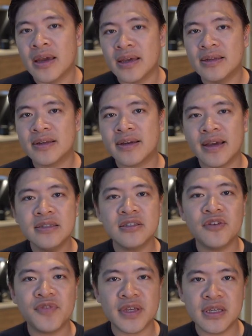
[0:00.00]
In the case
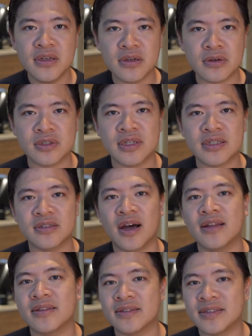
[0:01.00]
of EOS, it's
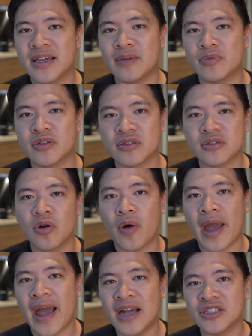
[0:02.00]
not the same. There's no
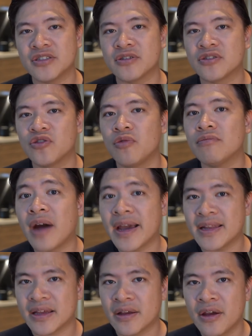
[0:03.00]
hashing, there's no
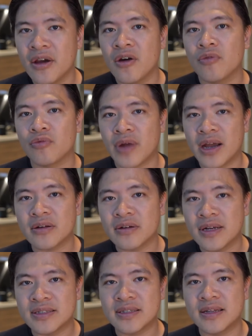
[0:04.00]
mining. Rather,
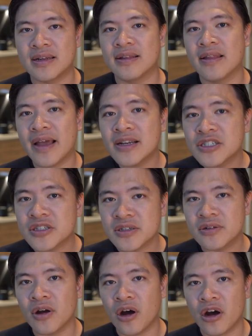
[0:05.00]
it's an
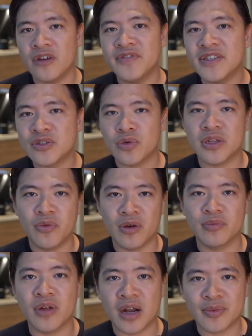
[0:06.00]
election of these
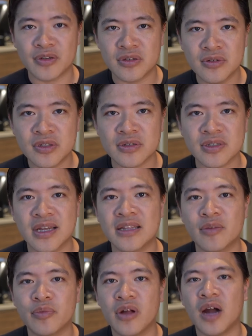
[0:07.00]
21 block producers,
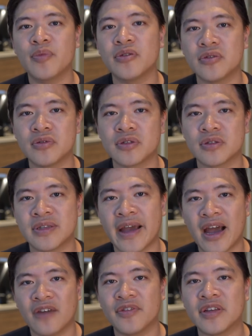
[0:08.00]
and the block producers
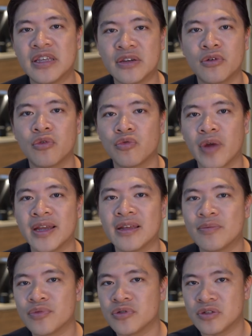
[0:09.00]
have an equal right
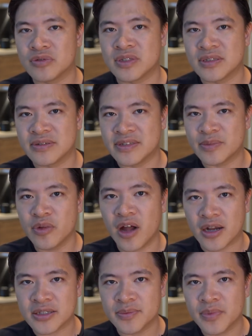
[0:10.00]
in producing these
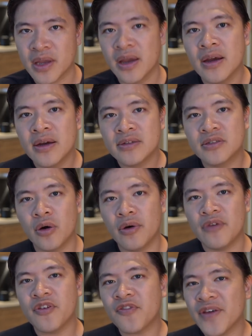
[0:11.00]
blocks. So
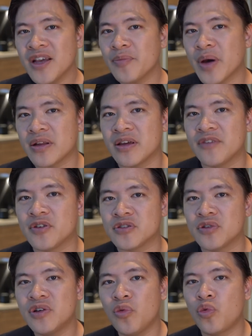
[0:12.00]
if you think about it, if
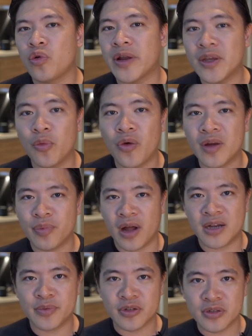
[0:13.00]
there's only 21
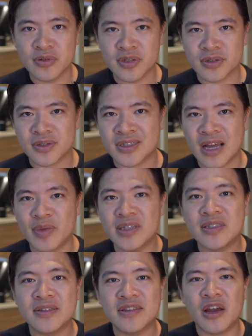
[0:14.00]
block producers, that
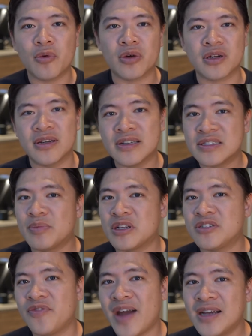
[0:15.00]
means the network is
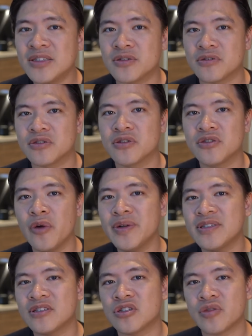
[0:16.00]
much faster. So it's
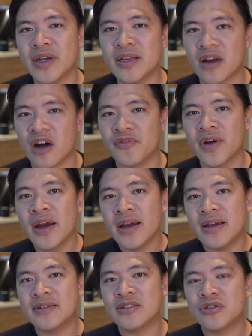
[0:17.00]
always a trade-off.
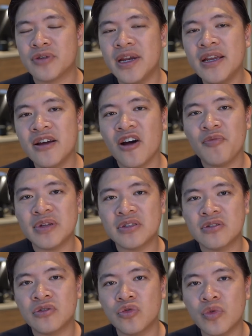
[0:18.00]
It's a trade-off
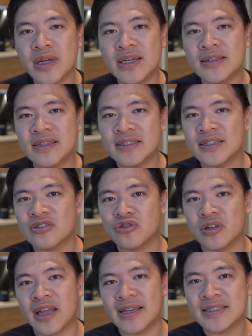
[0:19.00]
between
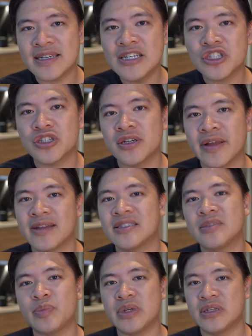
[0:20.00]
decentralization and
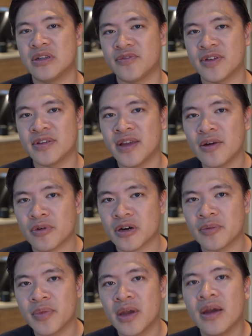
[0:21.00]
speed of the
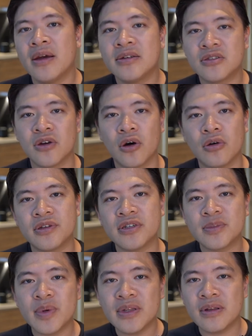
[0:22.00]
network. So
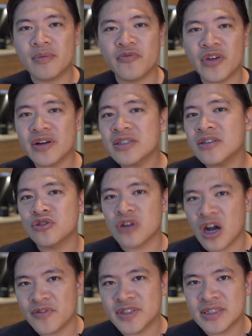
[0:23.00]
there's been various
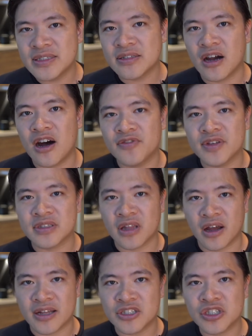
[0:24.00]
controversies of this
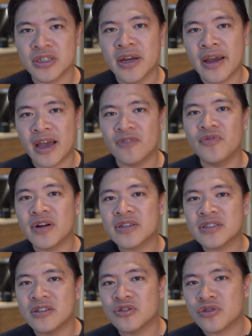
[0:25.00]
launch and
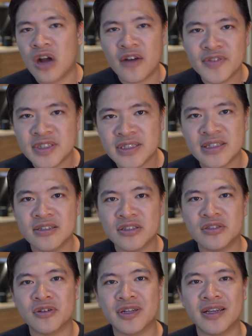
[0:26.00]
various controversies
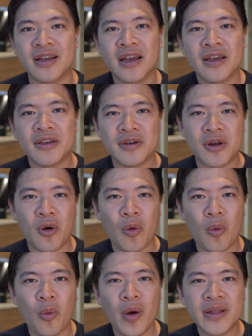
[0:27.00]
concerning, you know,
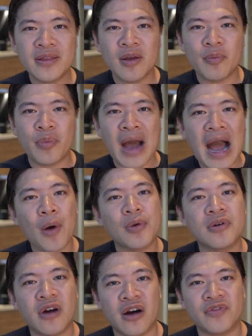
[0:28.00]
what the
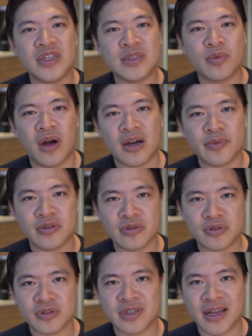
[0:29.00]
power of these block
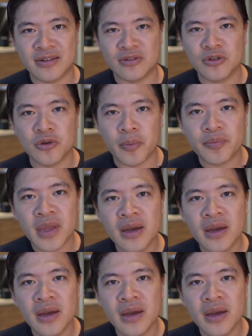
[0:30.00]
producers can do.